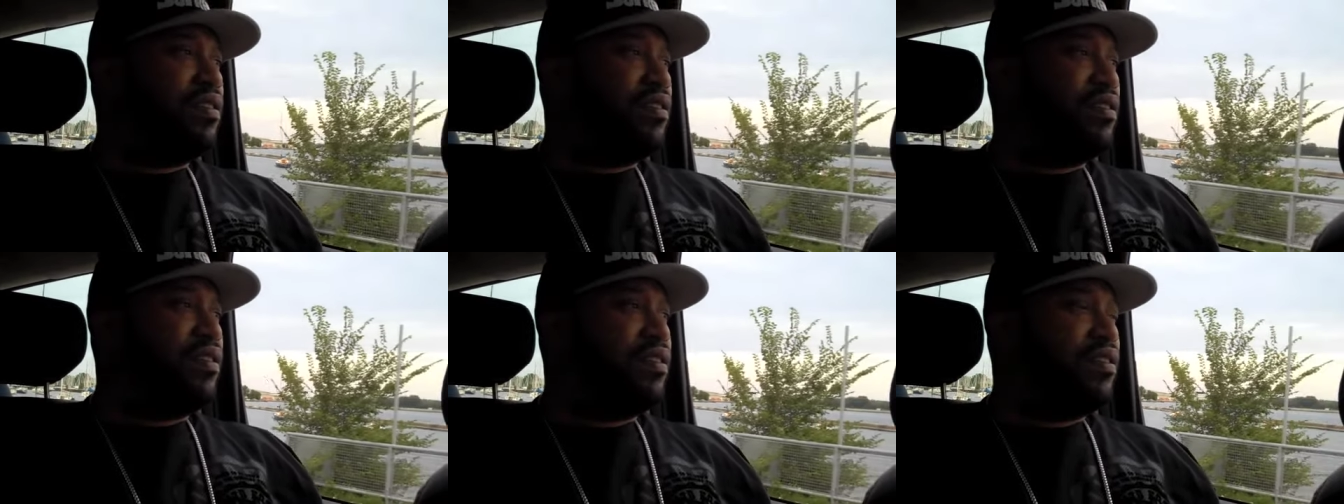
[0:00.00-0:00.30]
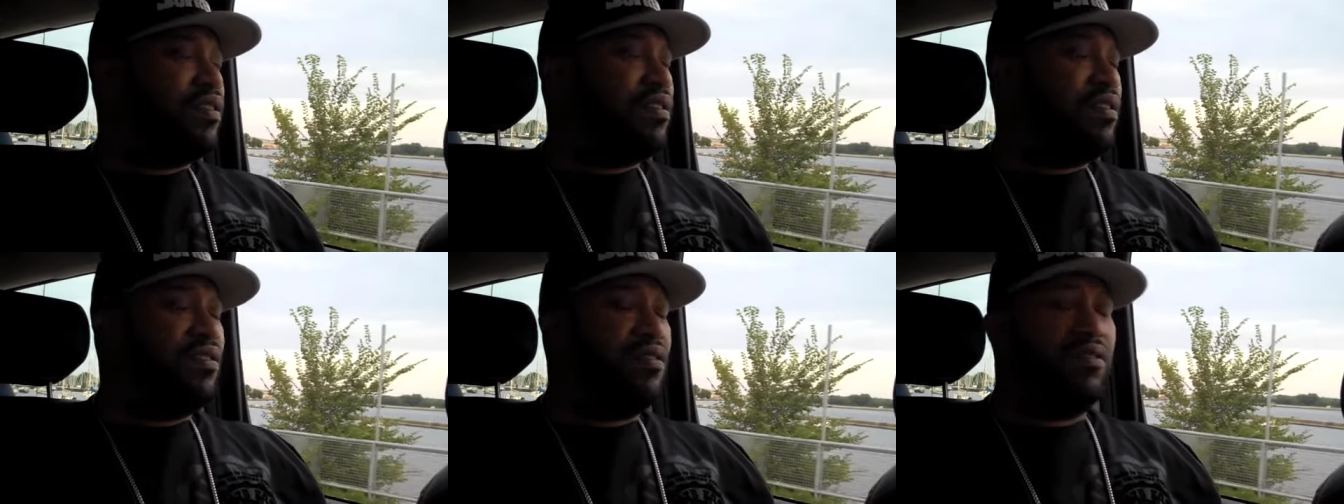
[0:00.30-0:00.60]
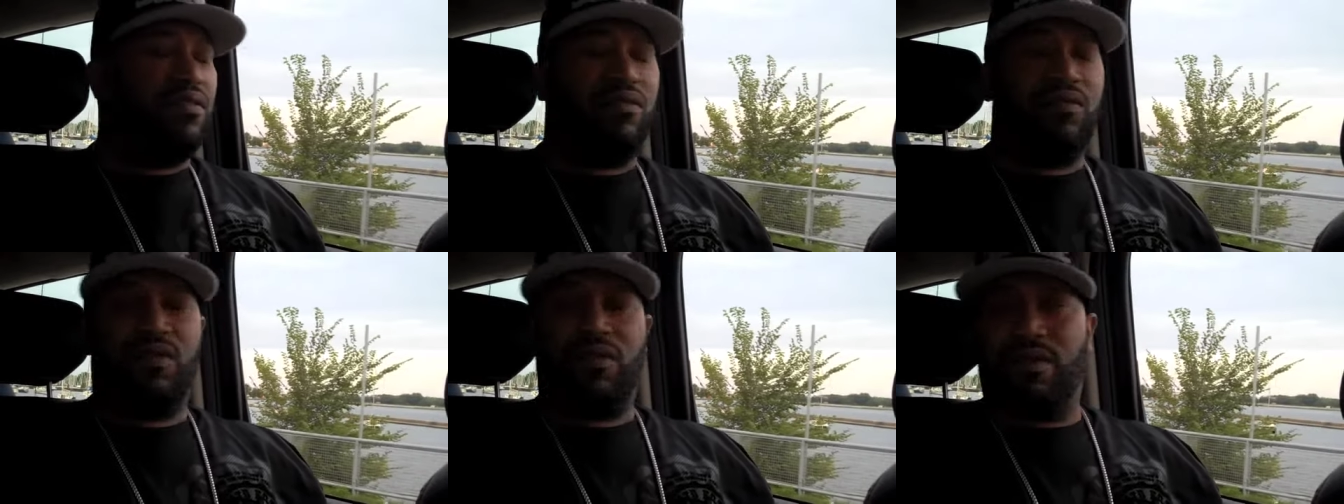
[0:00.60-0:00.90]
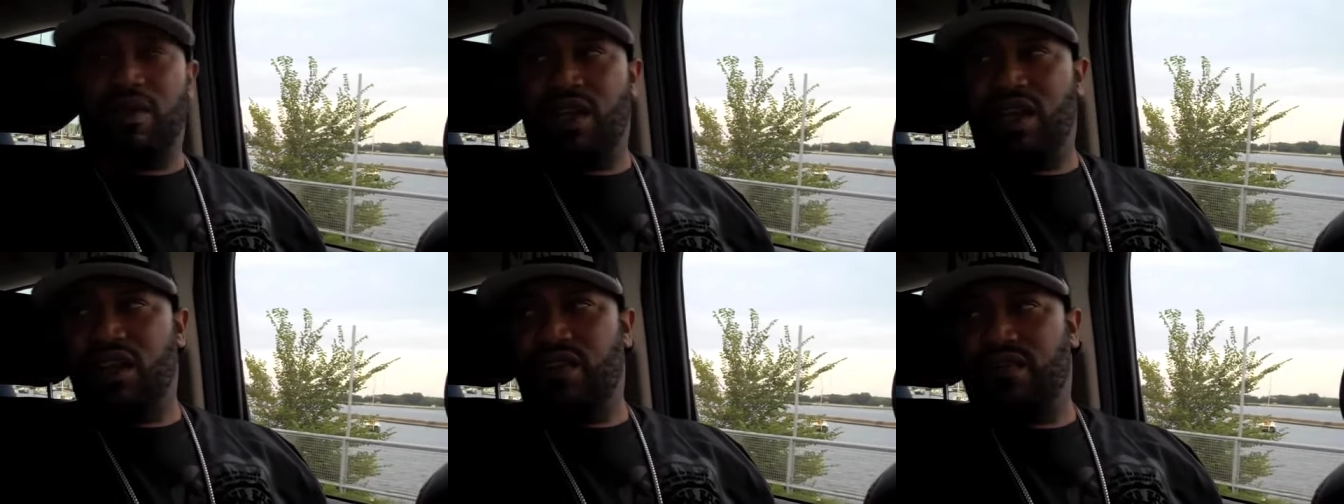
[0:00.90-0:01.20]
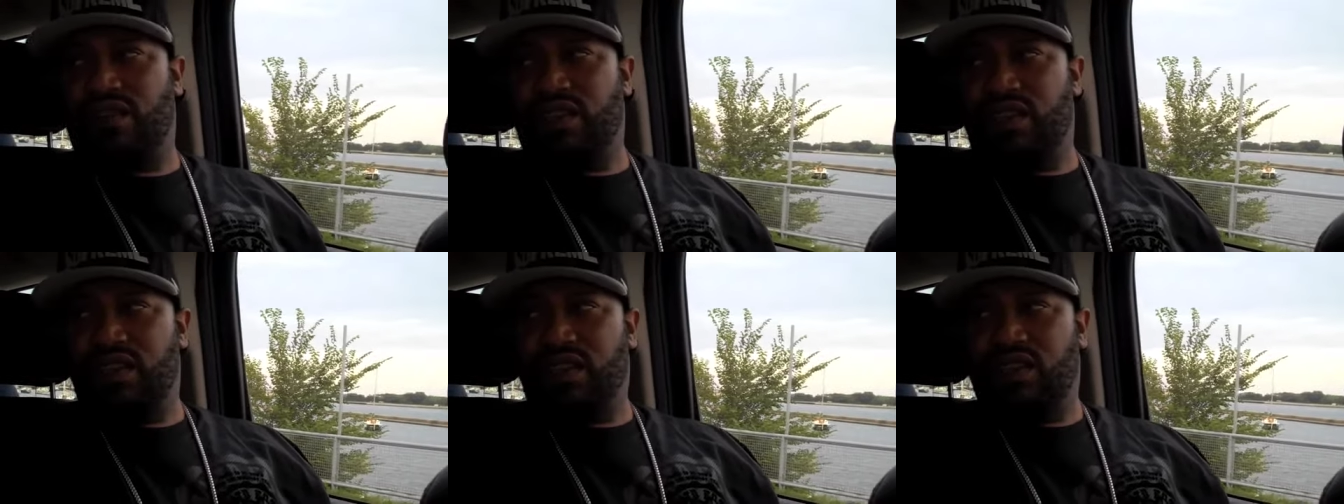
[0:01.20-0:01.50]
Then uh, um,
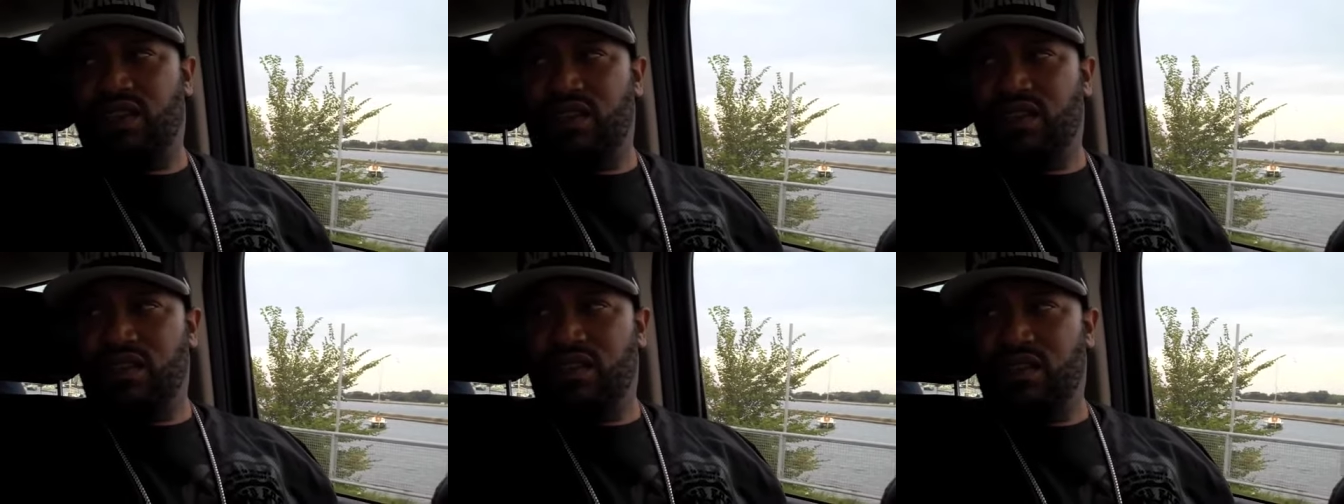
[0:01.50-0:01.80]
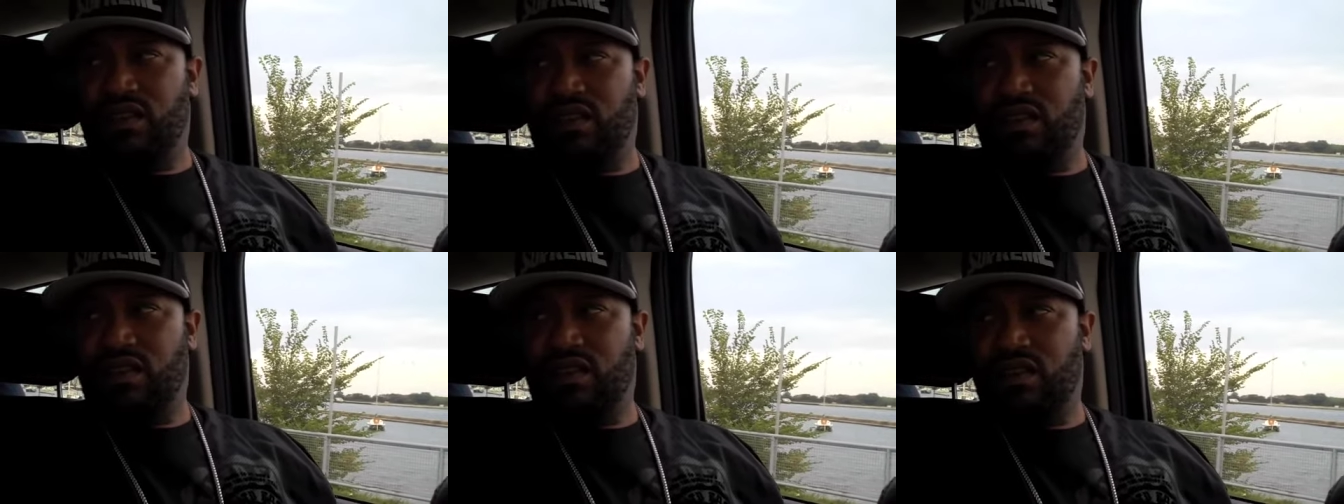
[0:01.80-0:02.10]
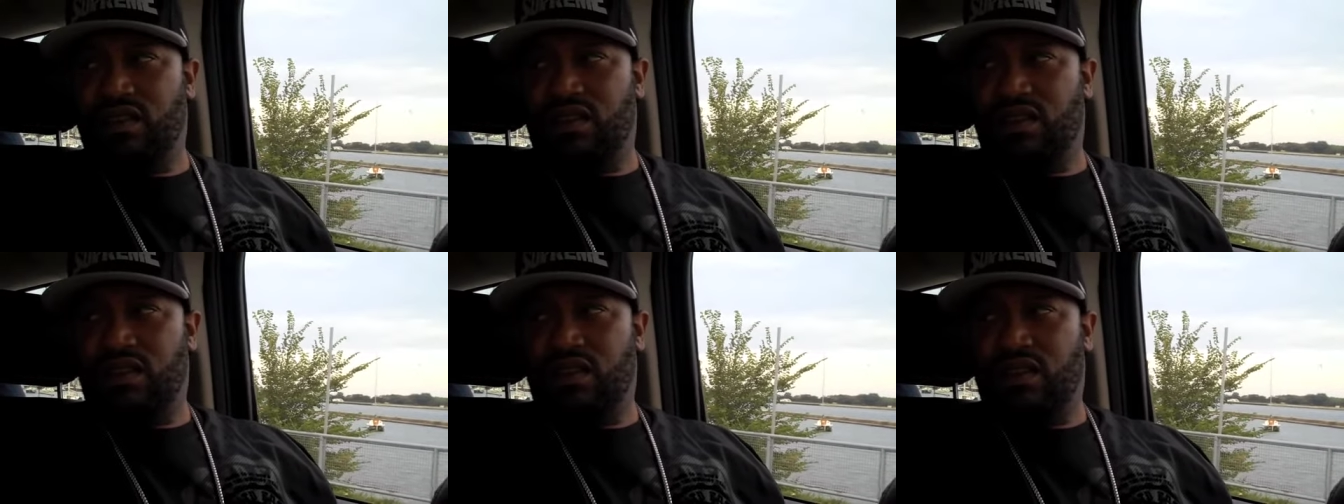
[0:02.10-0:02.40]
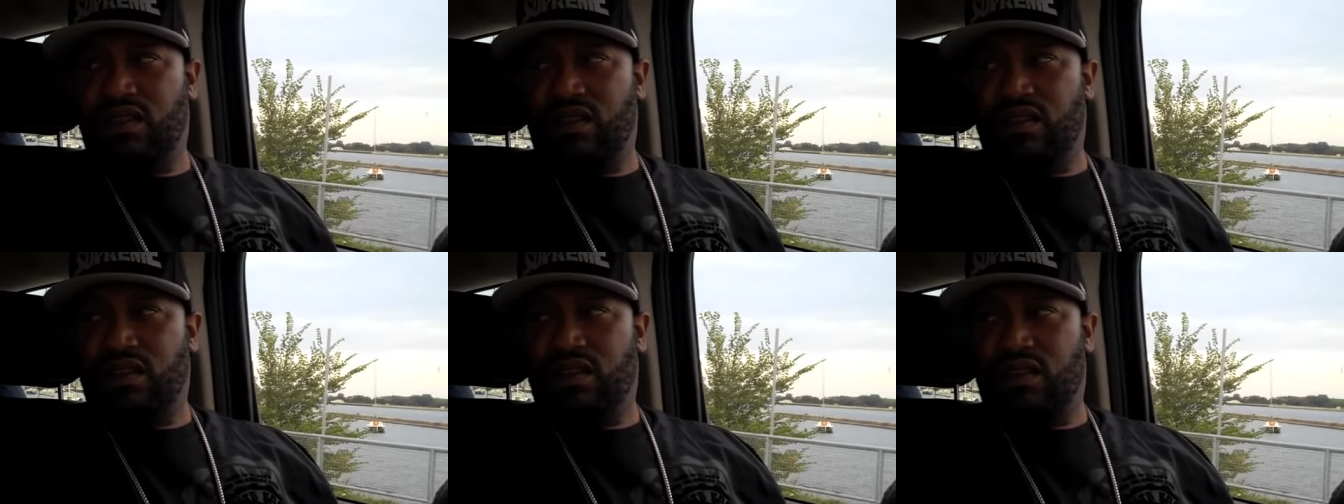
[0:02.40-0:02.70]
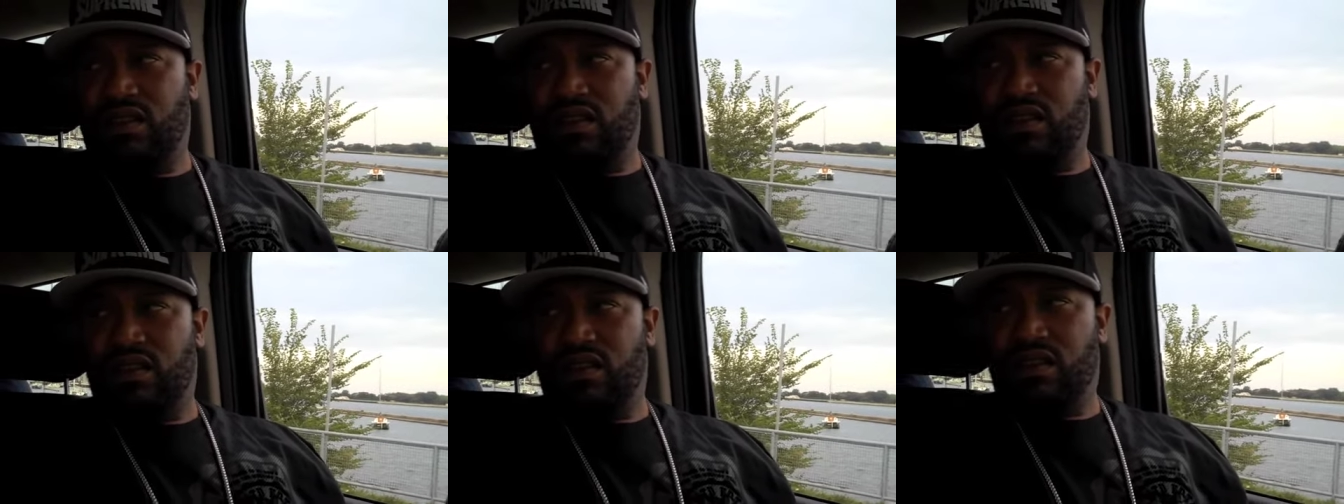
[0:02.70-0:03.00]
see? Oh, we going to go to
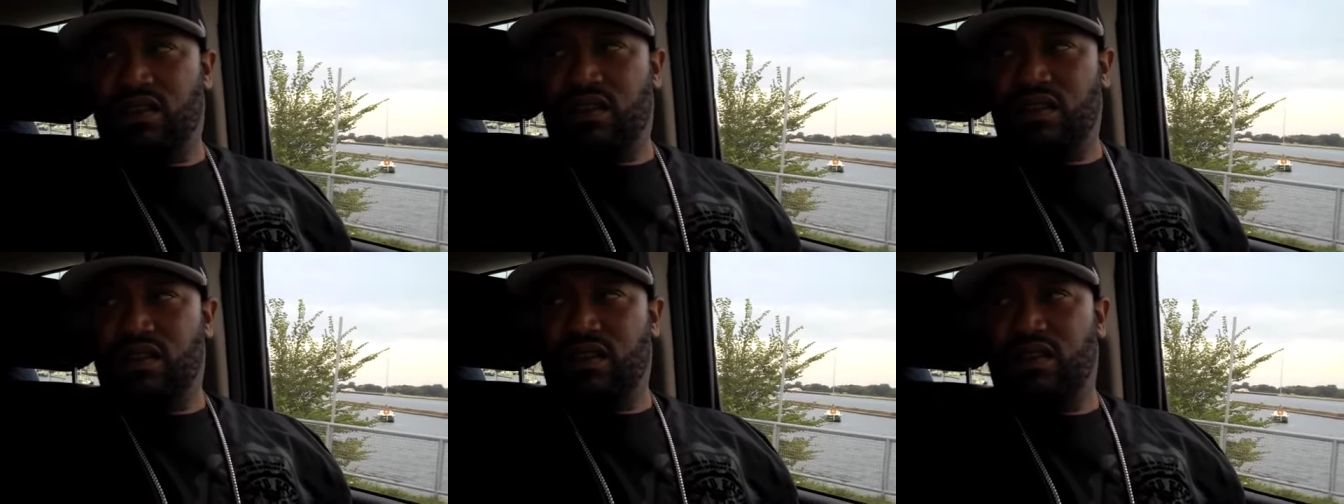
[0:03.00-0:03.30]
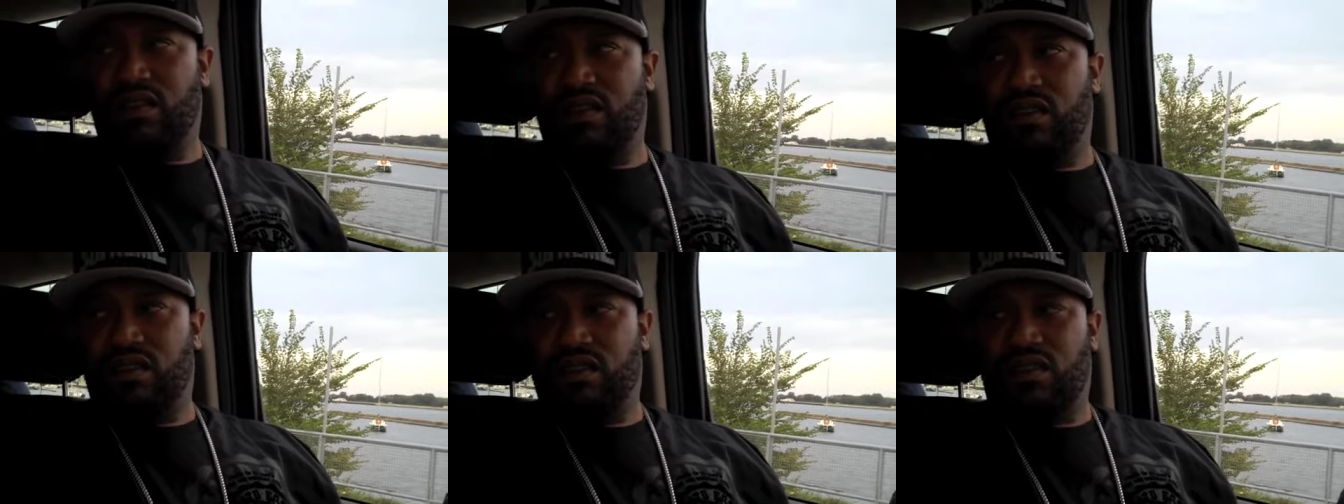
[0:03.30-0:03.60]
church on Sunday.